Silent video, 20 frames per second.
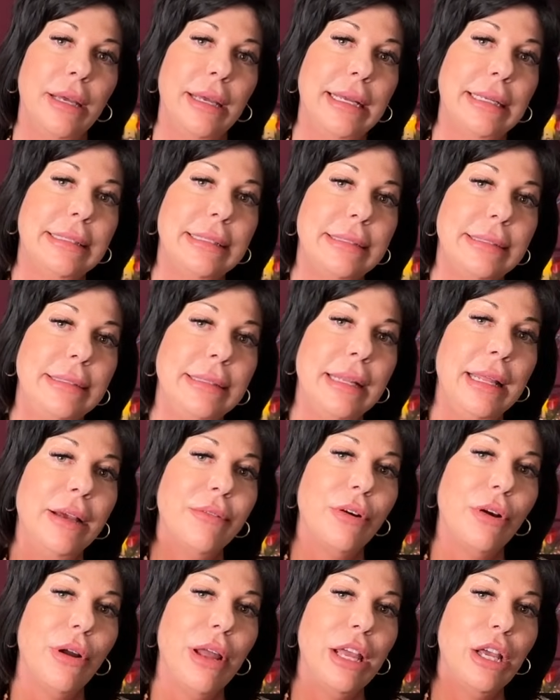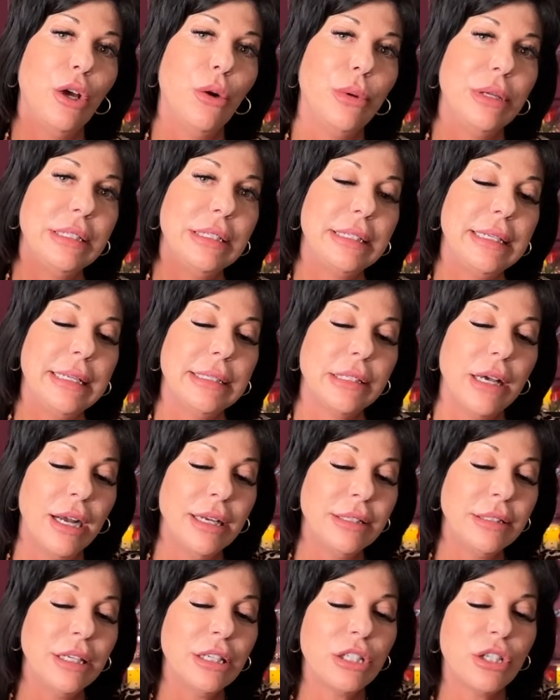It's never a coincidence.
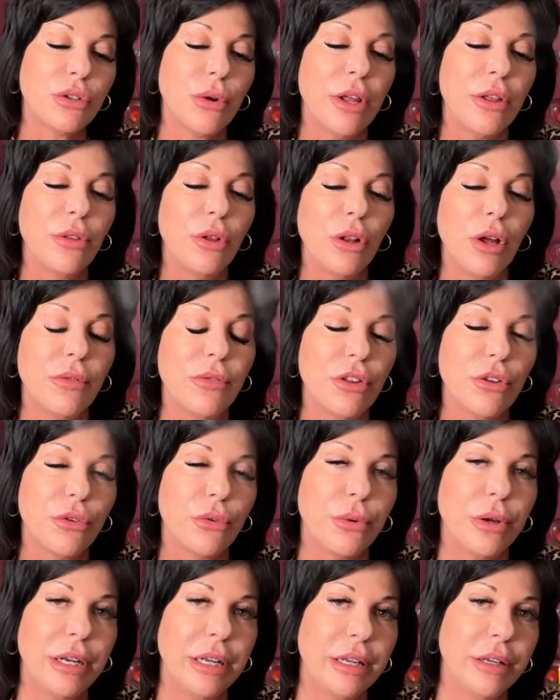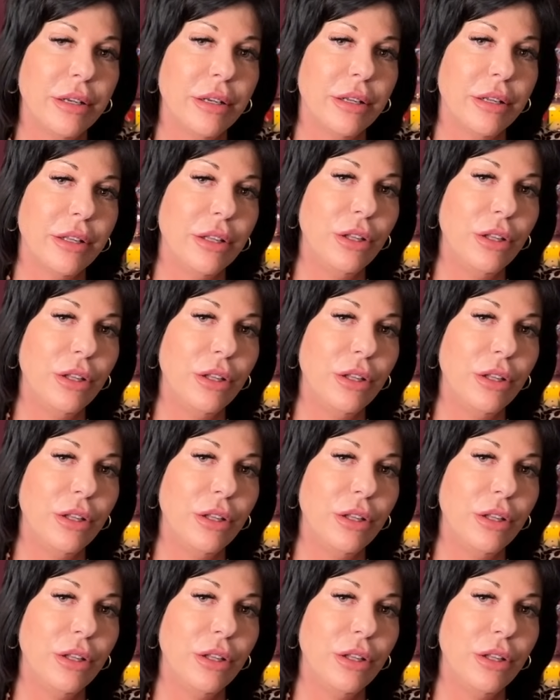I saw strength all over this reading.